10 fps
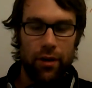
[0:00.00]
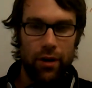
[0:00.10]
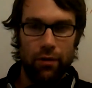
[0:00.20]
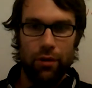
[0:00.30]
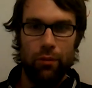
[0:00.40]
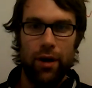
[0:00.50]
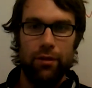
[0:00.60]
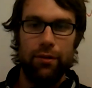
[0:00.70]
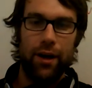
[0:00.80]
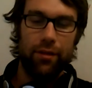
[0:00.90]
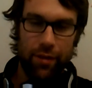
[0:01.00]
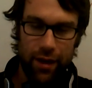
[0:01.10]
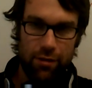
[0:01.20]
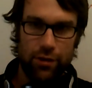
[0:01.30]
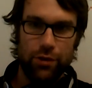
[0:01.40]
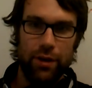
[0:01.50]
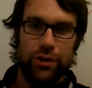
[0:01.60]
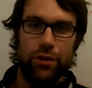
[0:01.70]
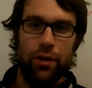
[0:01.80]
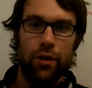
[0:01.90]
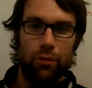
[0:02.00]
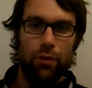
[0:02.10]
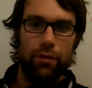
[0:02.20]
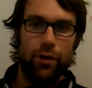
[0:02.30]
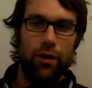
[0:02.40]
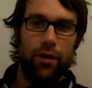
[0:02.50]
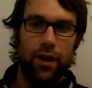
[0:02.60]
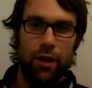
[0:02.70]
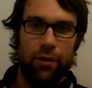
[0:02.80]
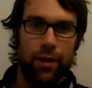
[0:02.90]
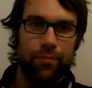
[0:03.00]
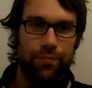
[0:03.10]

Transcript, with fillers: uh, or when in fact that situation would have occurred anyway.